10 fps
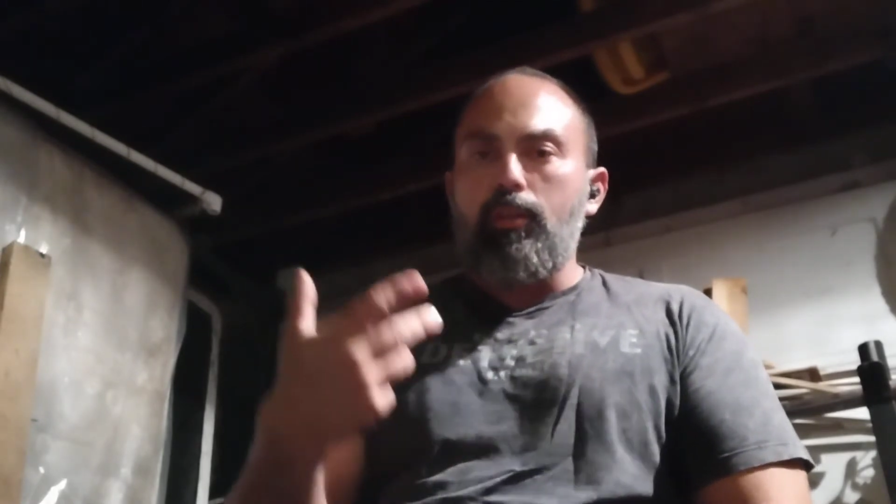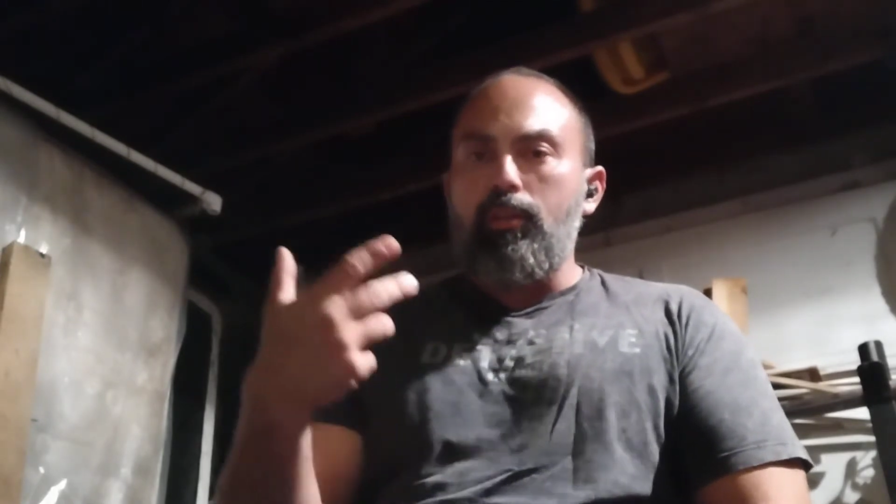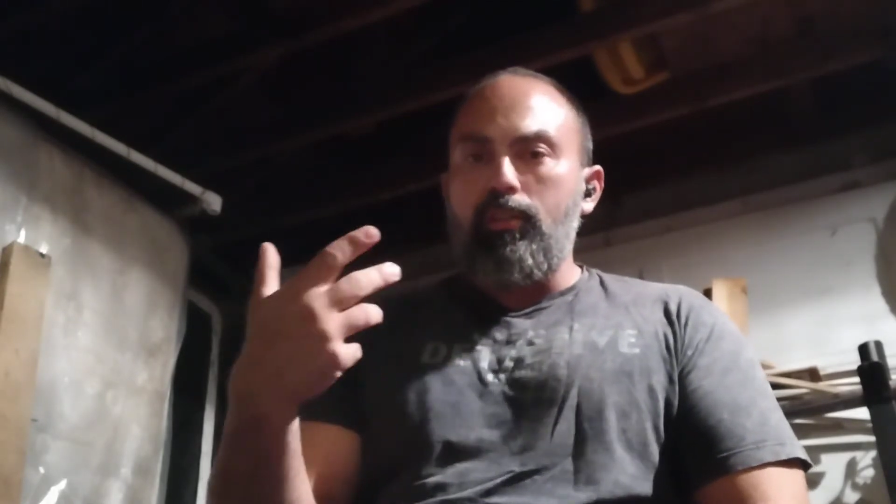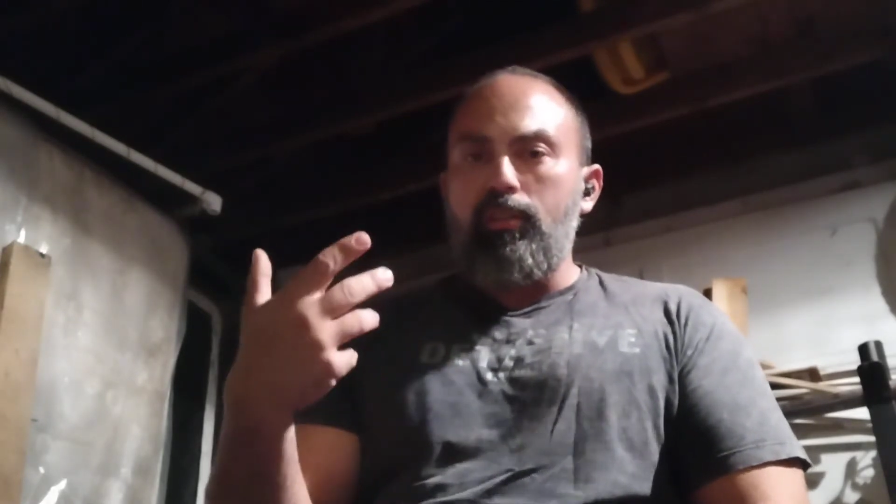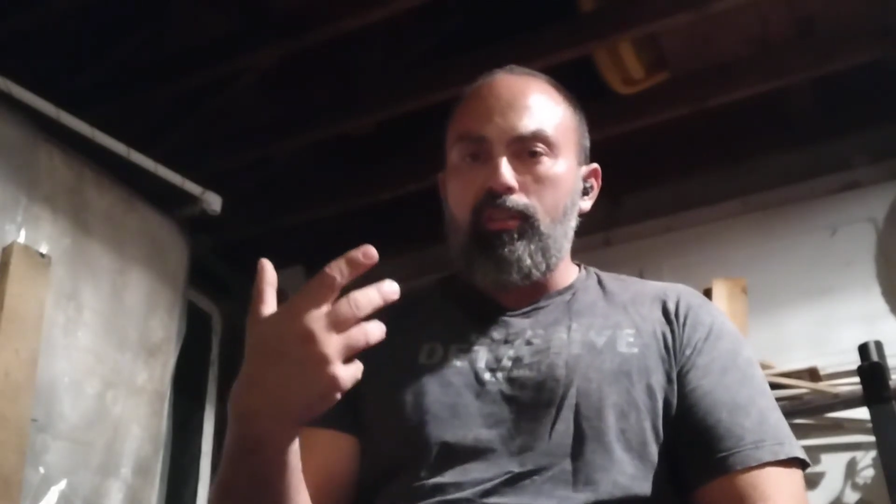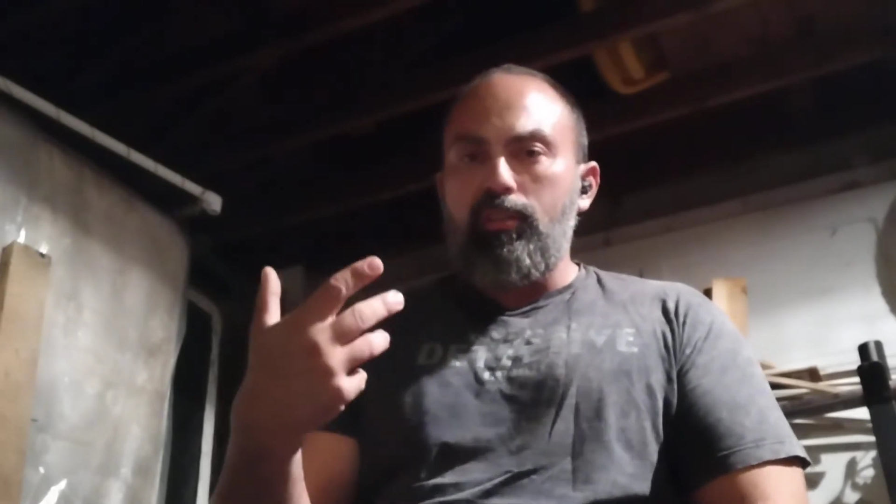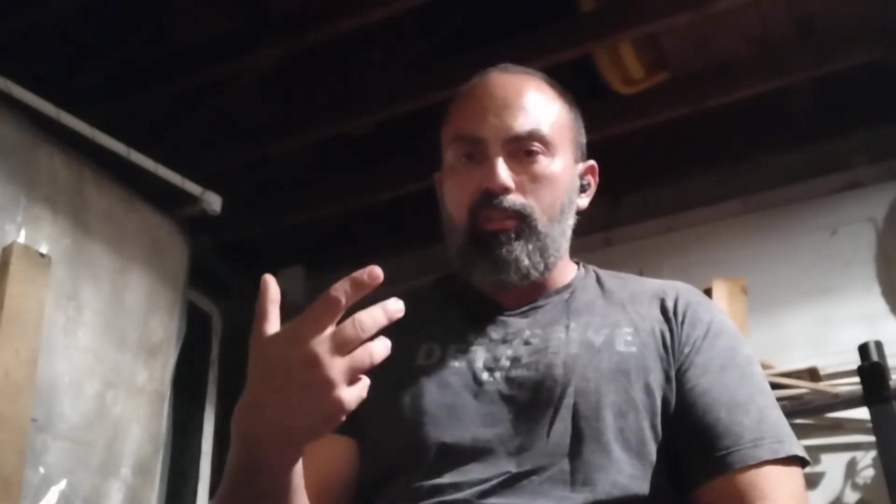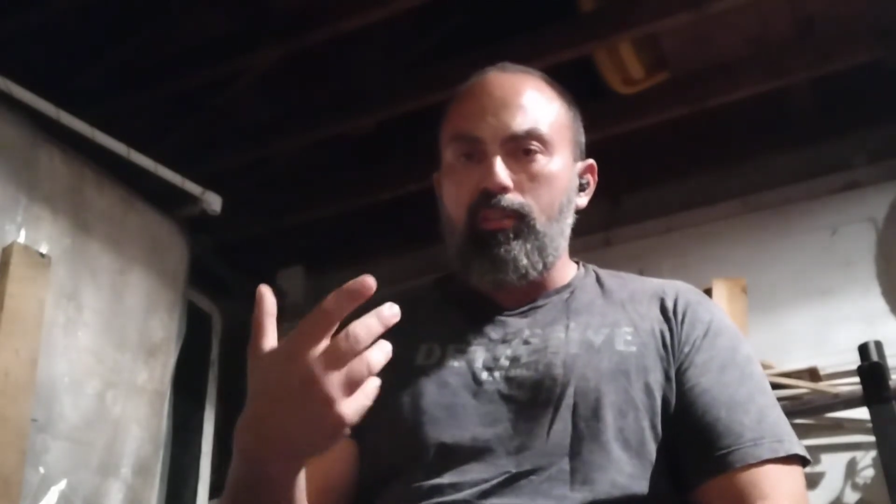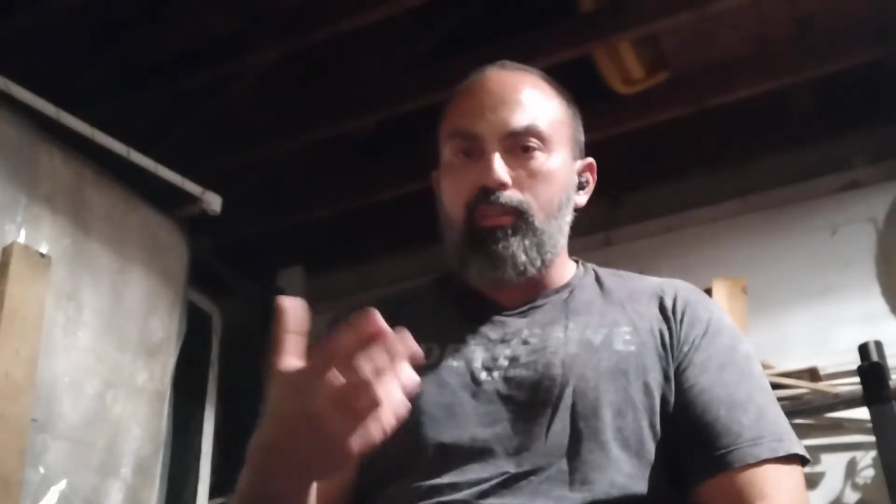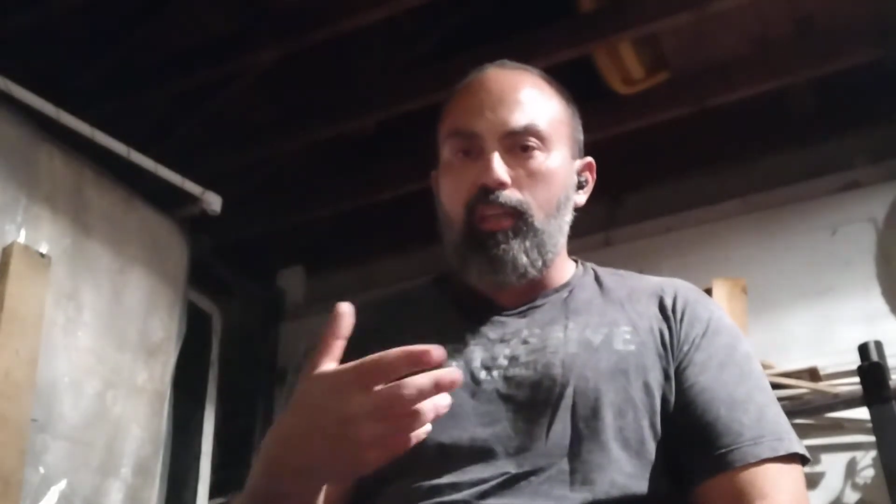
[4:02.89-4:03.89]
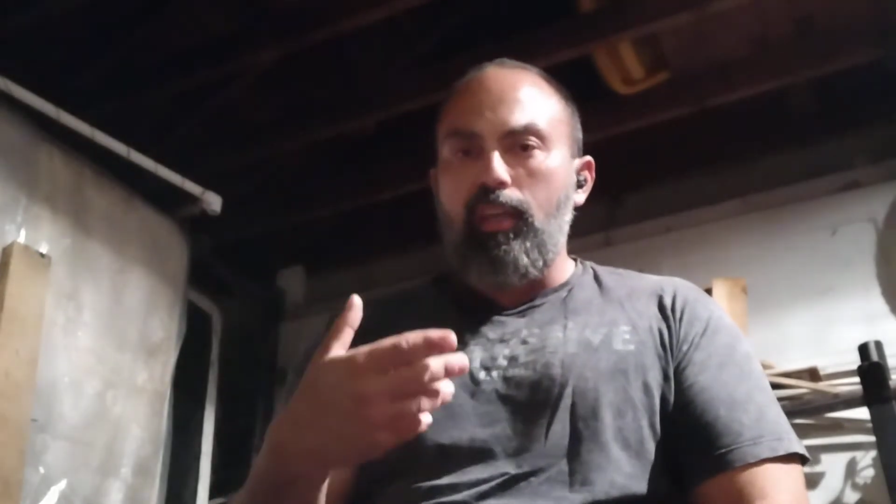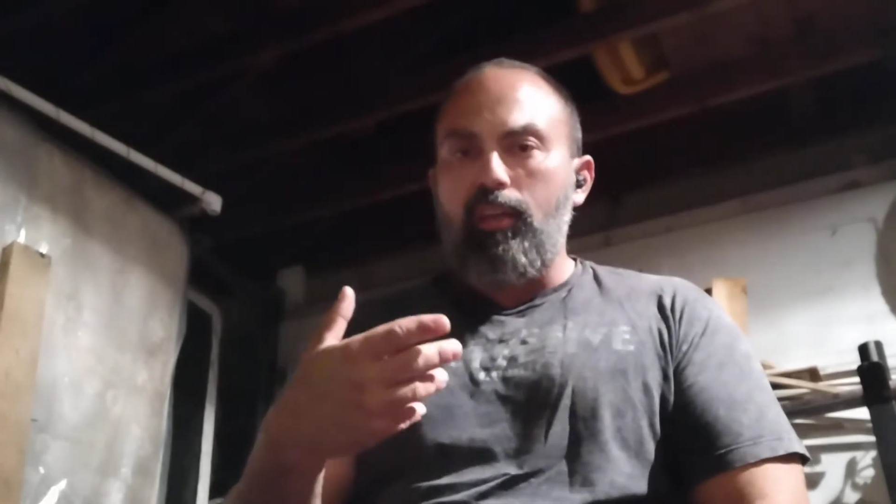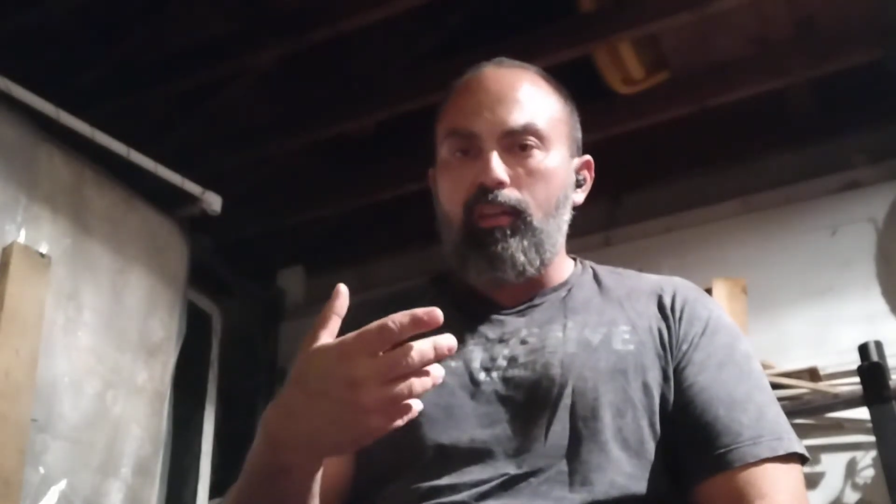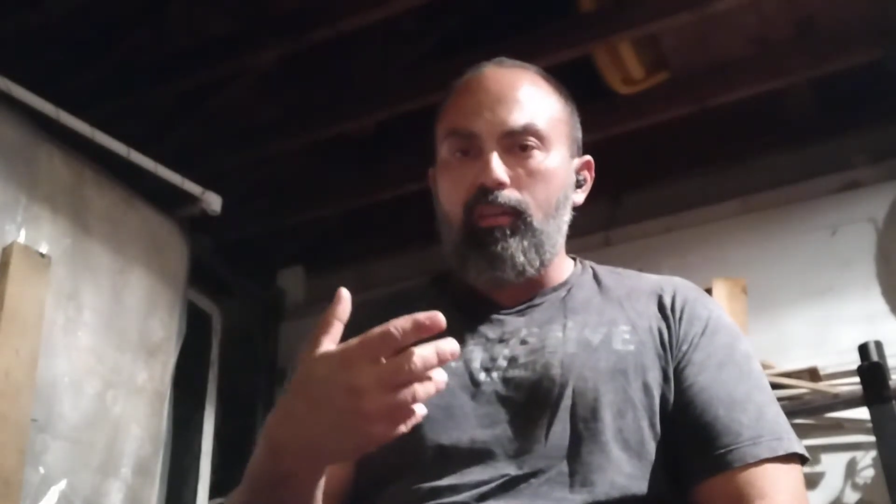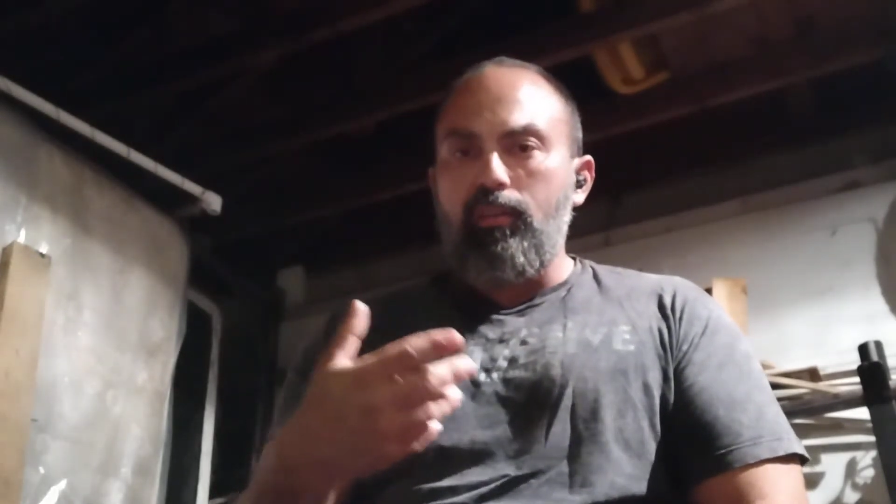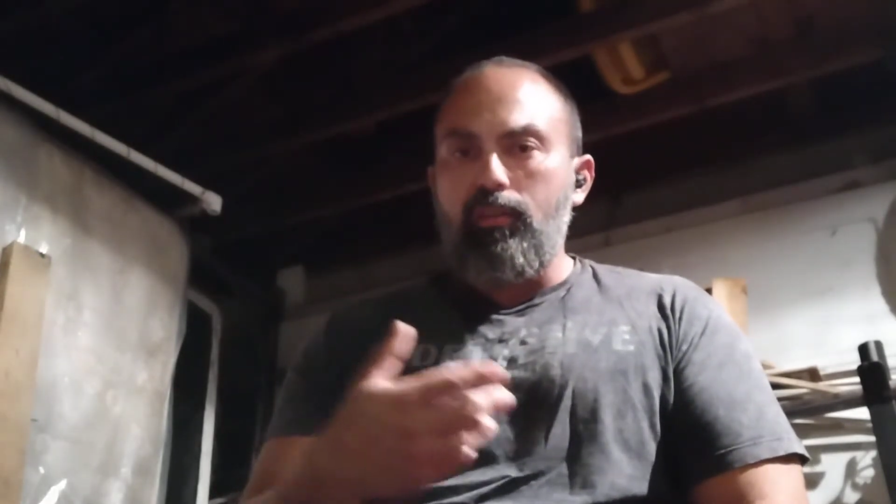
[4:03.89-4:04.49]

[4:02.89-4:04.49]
you can sustain